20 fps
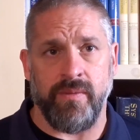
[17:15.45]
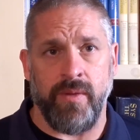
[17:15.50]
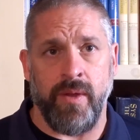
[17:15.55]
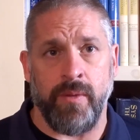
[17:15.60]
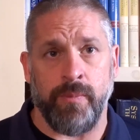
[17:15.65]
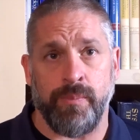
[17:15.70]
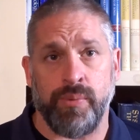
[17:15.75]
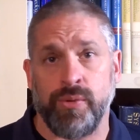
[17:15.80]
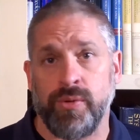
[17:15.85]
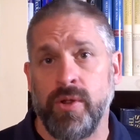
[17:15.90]

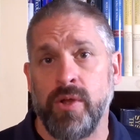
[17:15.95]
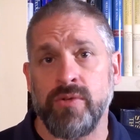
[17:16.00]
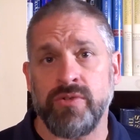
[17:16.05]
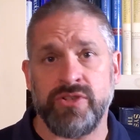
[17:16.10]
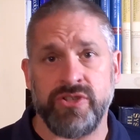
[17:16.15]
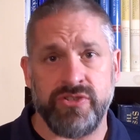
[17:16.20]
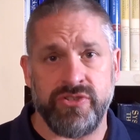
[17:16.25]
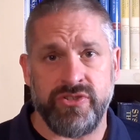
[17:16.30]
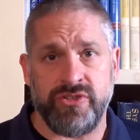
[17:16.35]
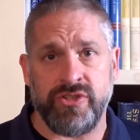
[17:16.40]

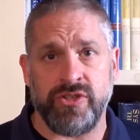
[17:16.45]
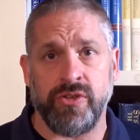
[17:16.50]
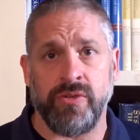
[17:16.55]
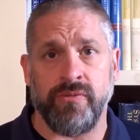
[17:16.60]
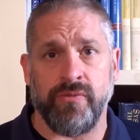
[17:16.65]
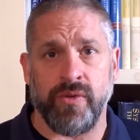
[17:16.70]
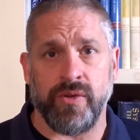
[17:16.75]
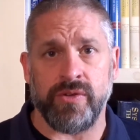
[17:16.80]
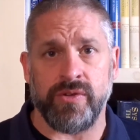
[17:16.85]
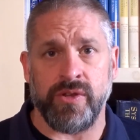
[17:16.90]
approaches
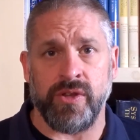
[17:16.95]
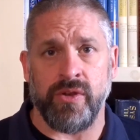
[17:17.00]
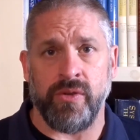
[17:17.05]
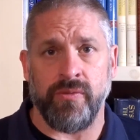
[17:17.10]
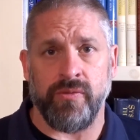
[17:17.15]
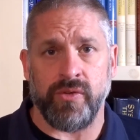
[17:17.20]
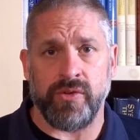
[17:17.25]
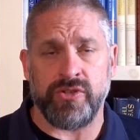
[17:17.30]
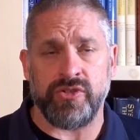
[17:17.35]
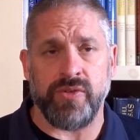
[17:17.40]
to
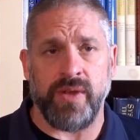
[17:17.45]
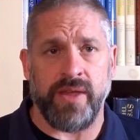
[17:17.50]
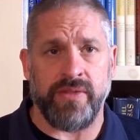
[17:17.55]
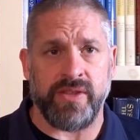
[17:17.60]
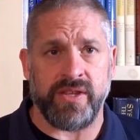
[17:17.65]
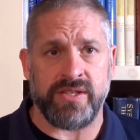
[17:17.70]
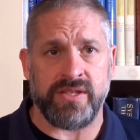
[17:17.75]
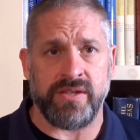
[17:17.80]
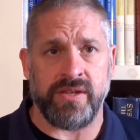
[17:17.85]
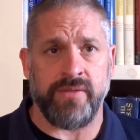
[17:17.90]
virtue
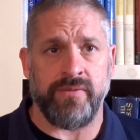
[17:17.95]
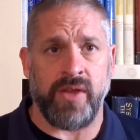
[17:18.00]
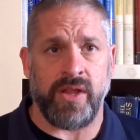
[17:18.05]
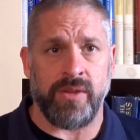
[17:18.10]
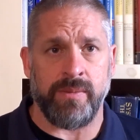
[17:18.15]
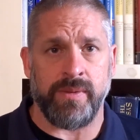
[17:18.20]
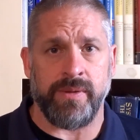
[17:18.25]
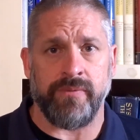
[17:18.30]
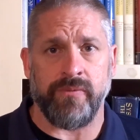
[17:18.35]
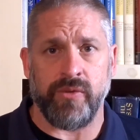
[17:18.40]
ethics and
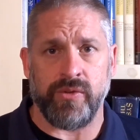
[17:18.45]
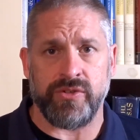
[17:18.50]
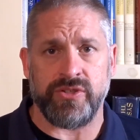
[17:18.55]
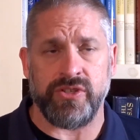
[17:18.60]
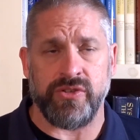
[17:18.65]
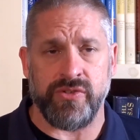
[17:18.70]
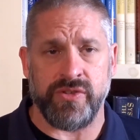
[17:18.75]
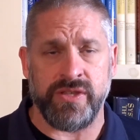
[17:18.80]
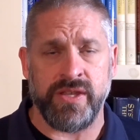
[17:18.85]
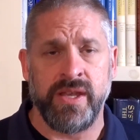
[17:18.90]
development of
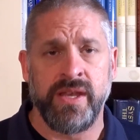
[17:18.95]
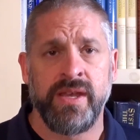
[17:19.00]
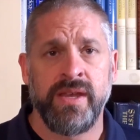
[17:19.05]
virtues.